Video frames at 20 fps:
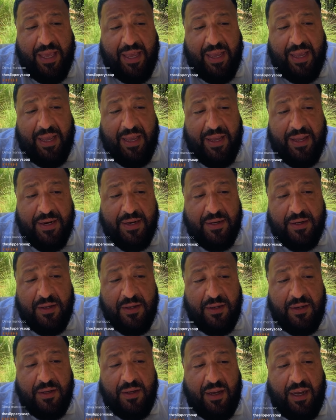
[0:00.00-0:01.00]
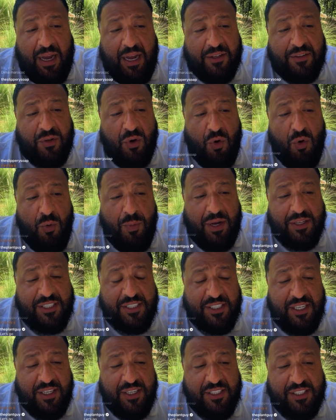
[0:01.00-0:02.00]
And I told my
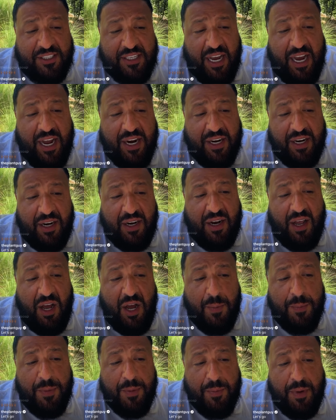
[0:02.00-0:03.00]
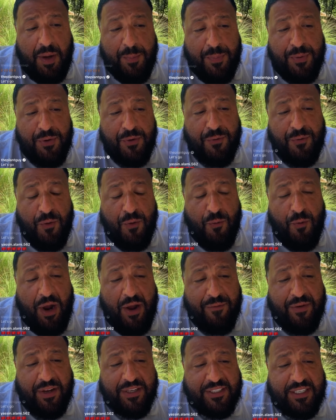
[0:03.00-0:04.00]
son, Asad al-Alam, and my beautiful
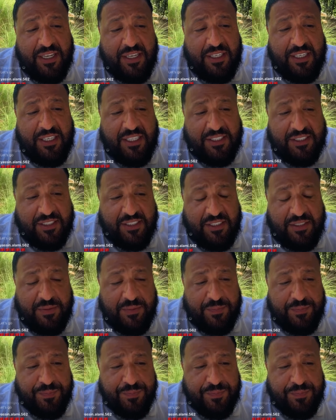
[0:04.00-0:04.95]
wife, I said, listen,